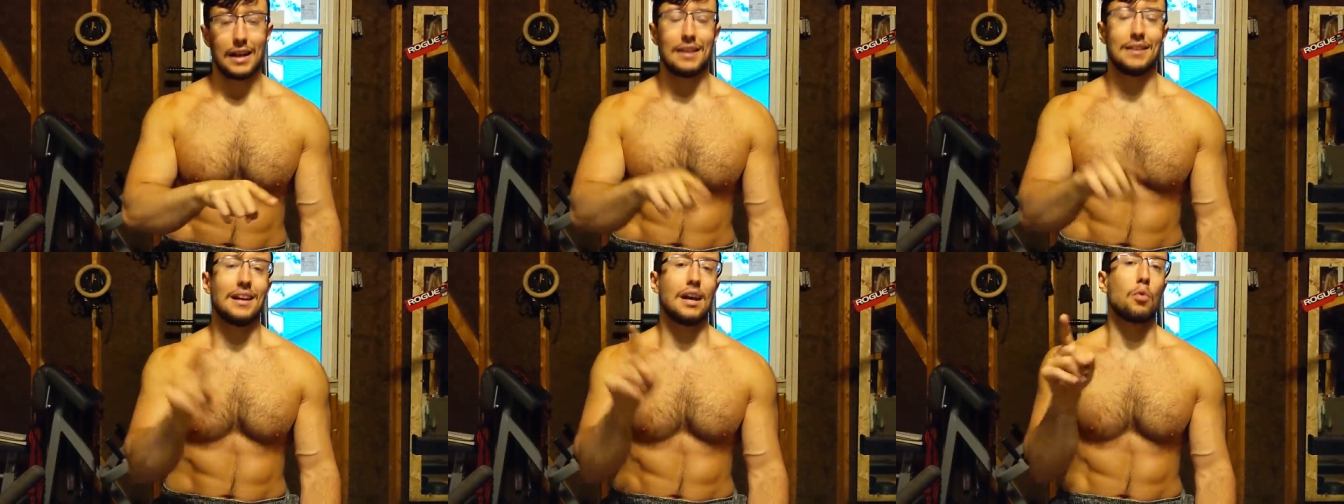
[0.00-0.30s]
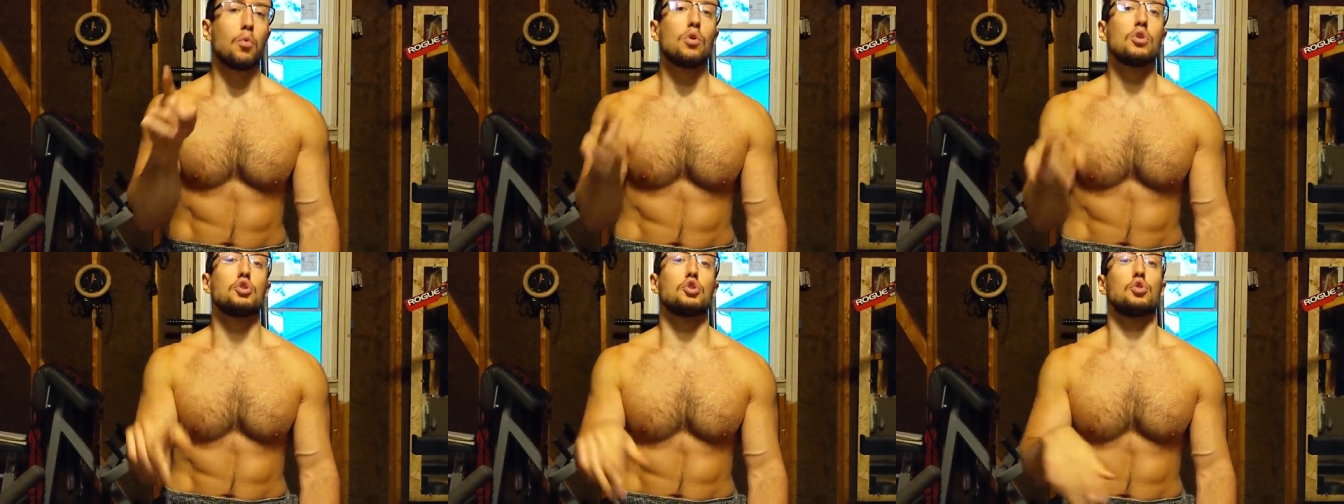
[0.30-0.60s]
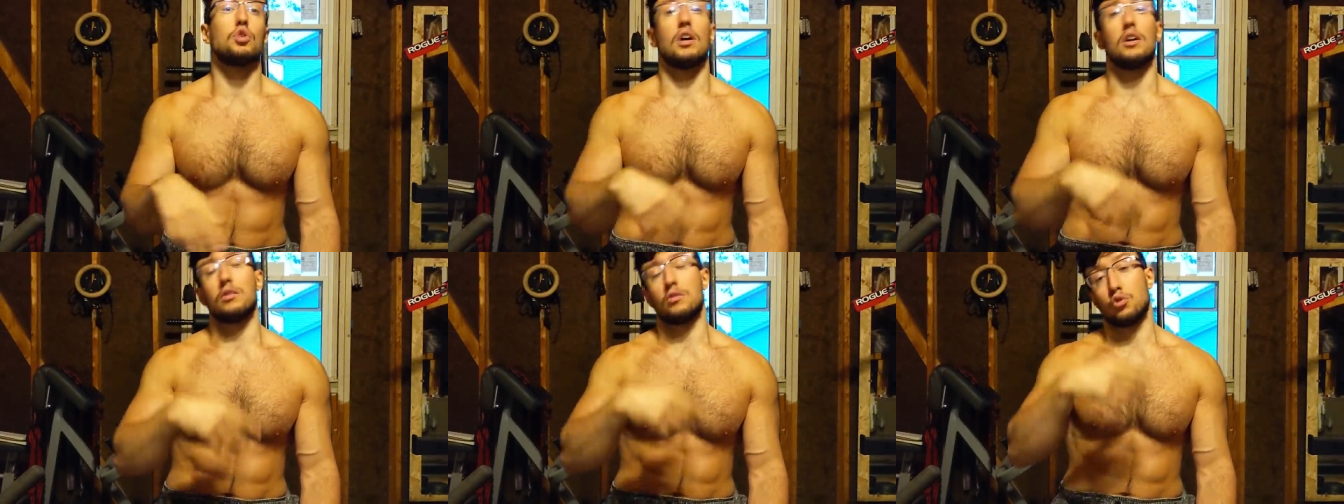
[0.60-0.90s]
And that
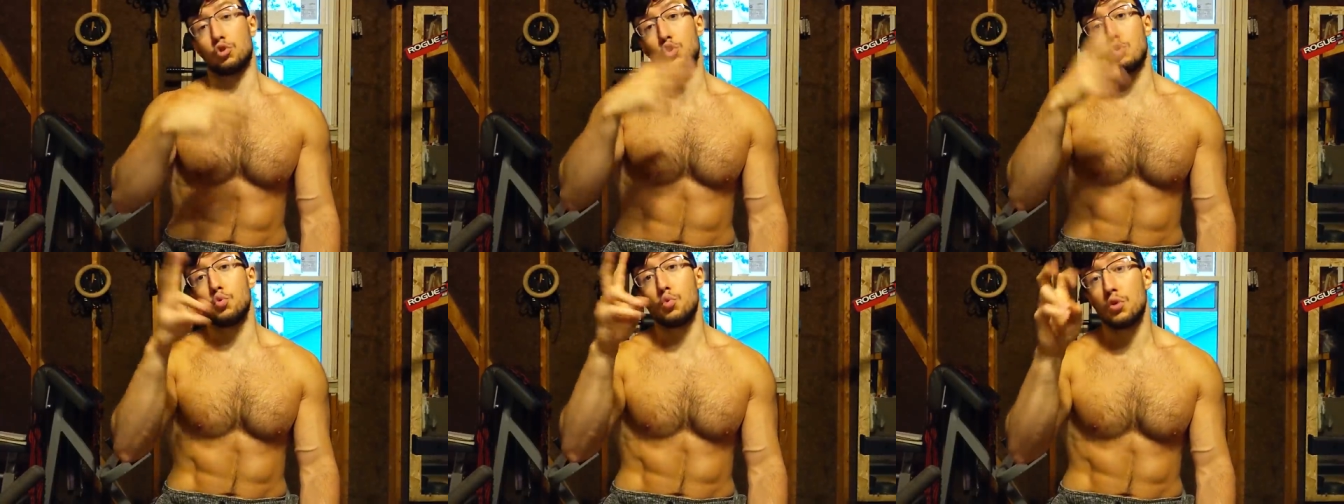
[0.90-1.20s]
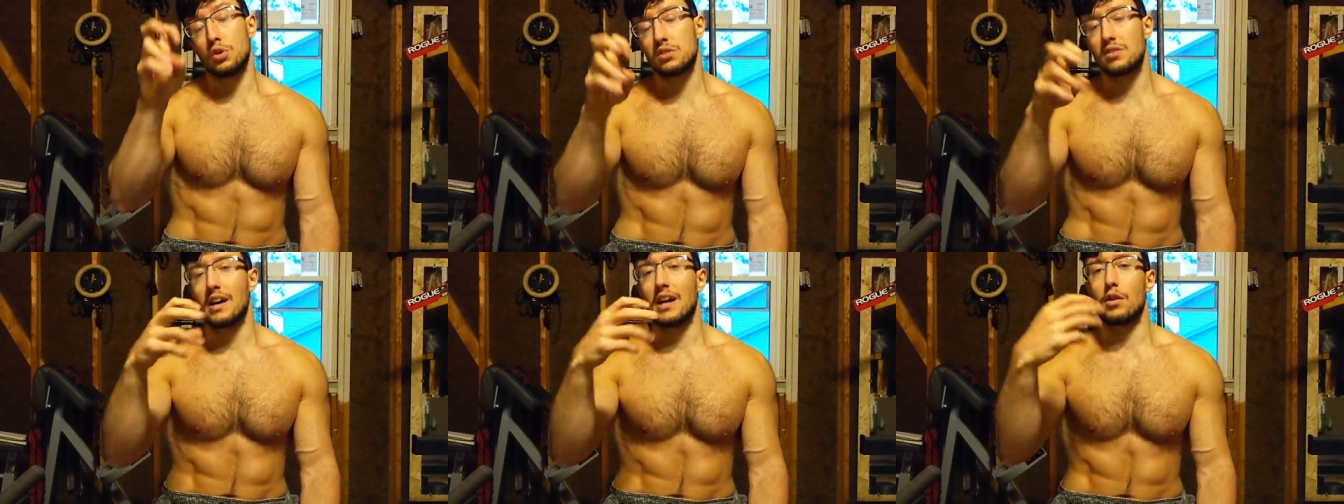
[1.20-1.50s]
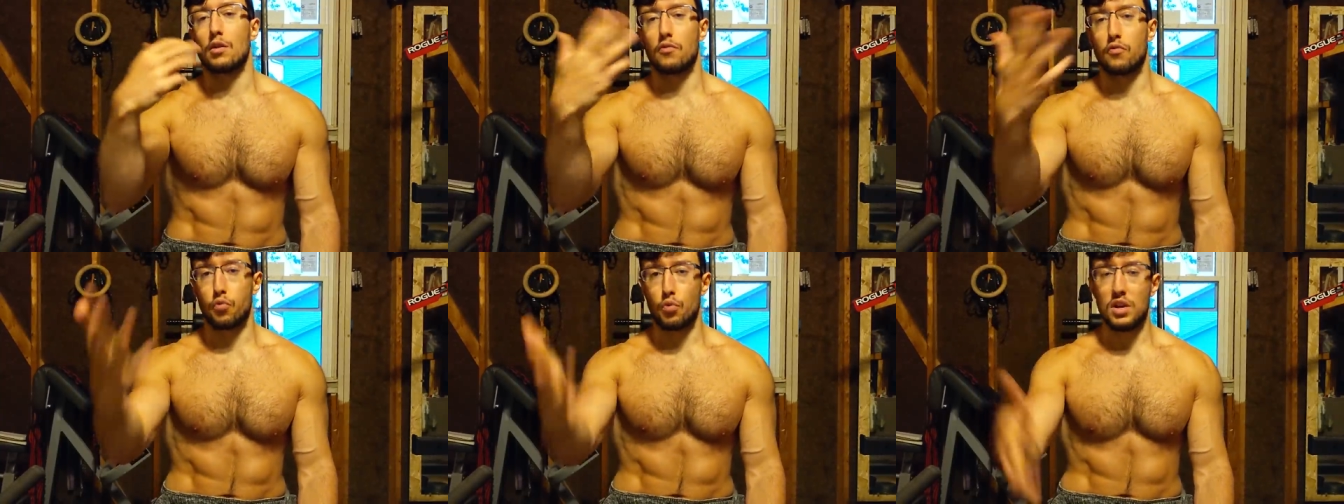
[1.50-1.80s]
was that
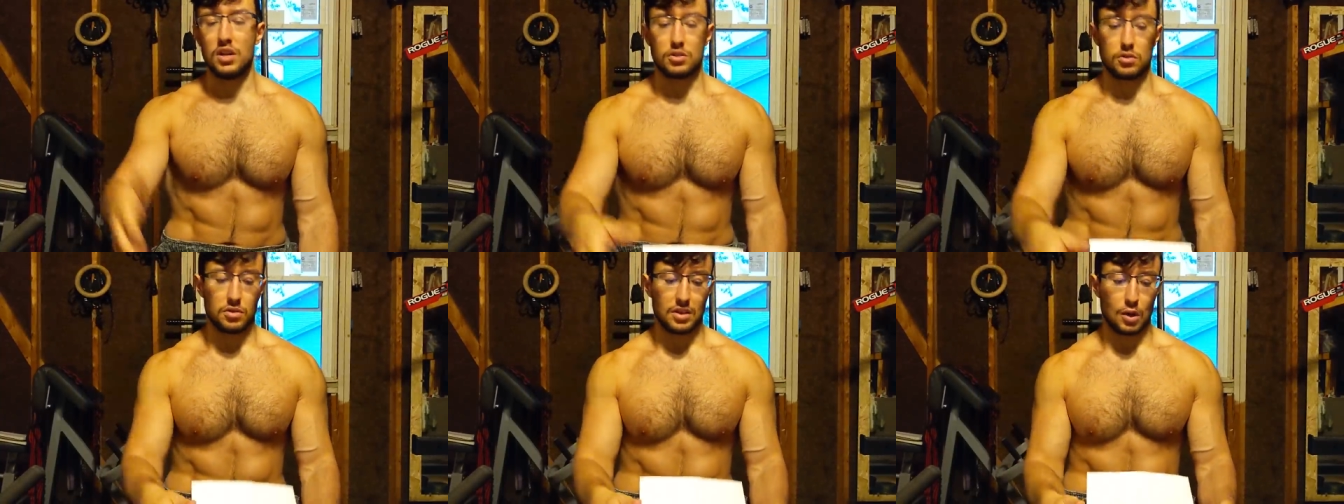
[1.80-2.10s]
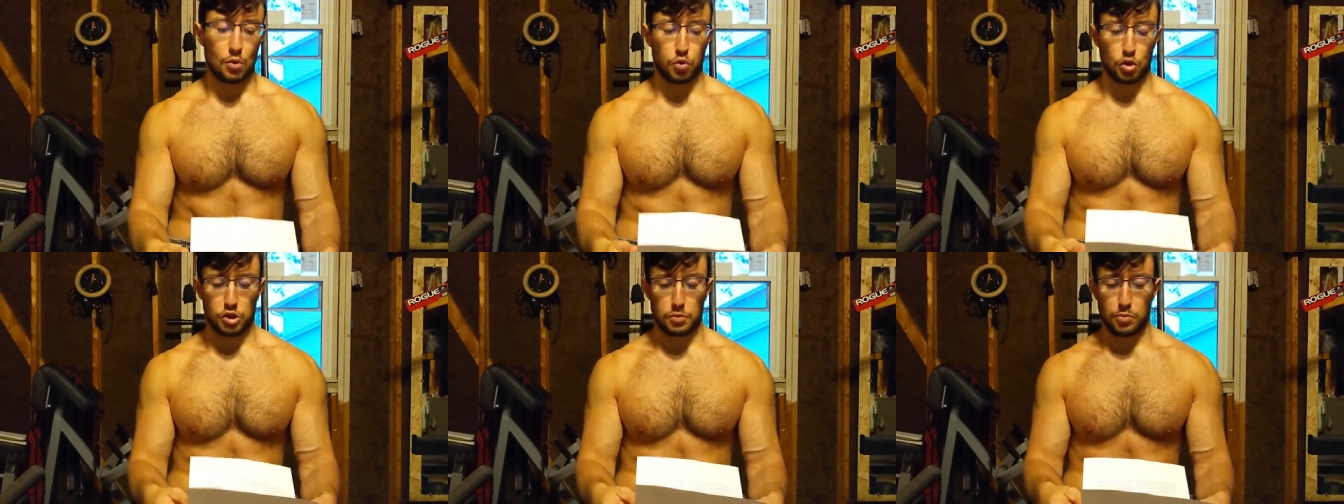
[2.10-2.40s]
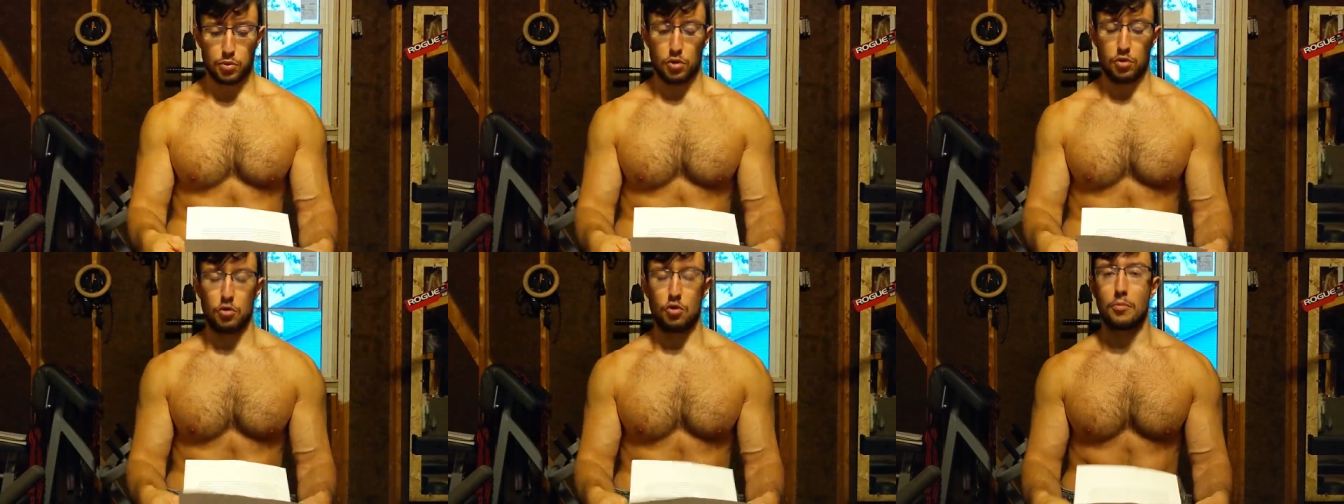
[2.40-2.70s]
suicide of reason that was
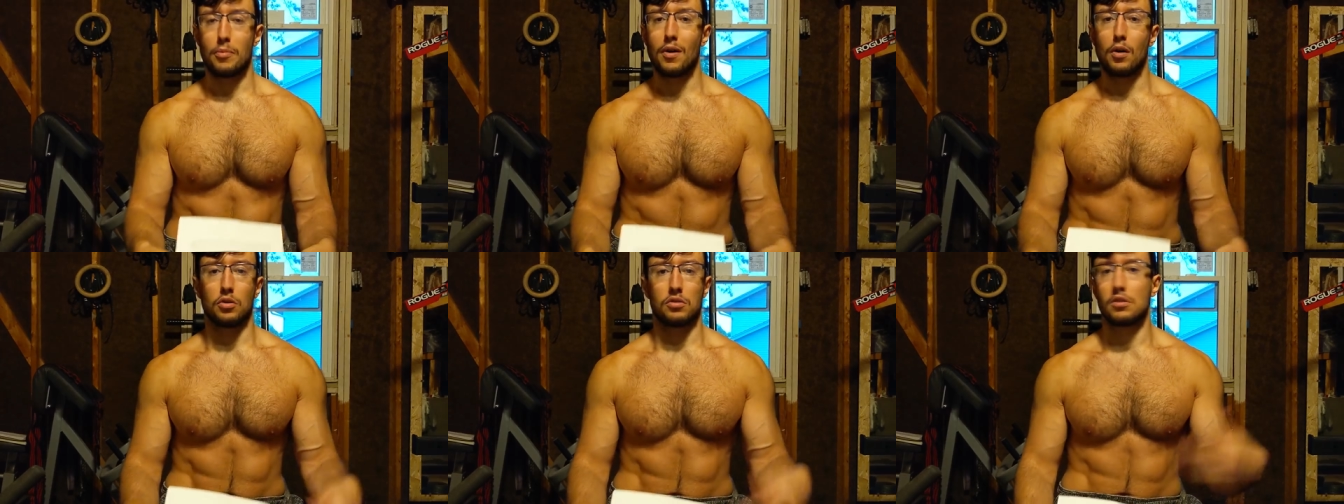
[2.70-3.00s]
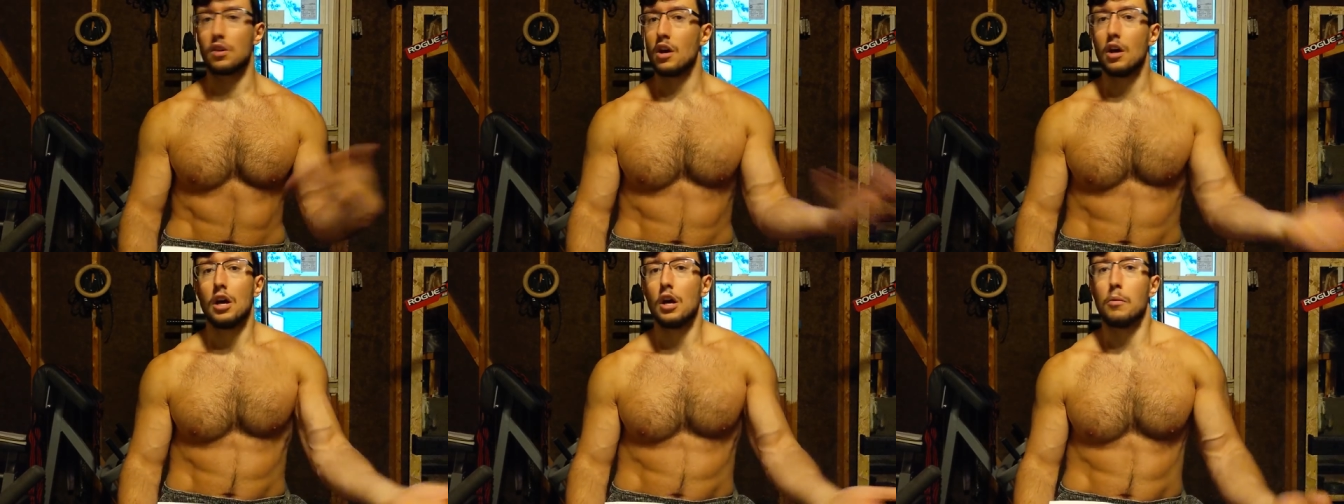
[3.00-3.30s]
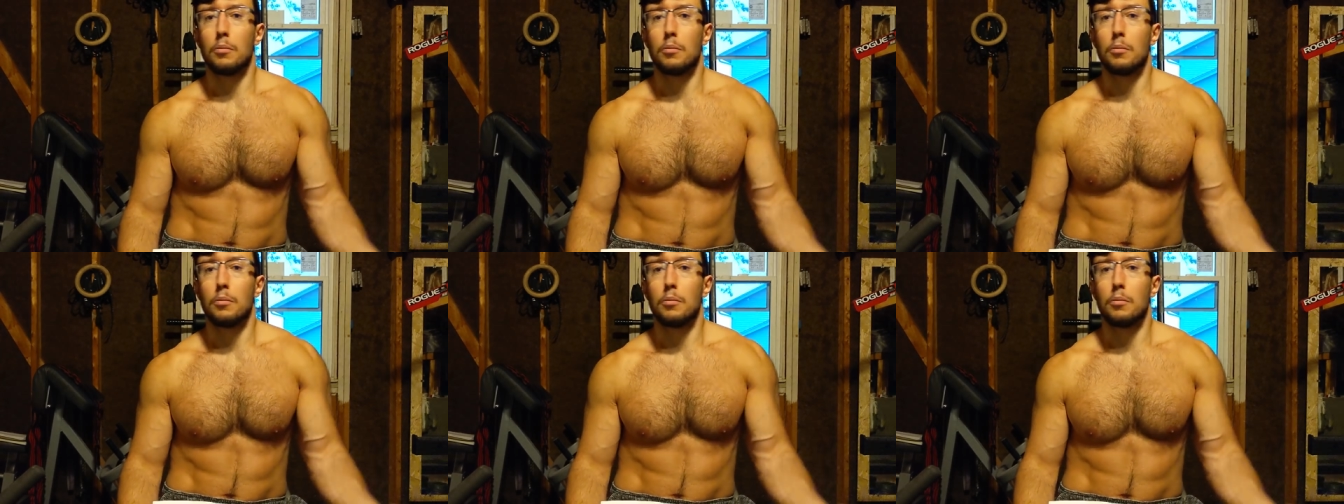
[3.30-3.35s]
spoken about.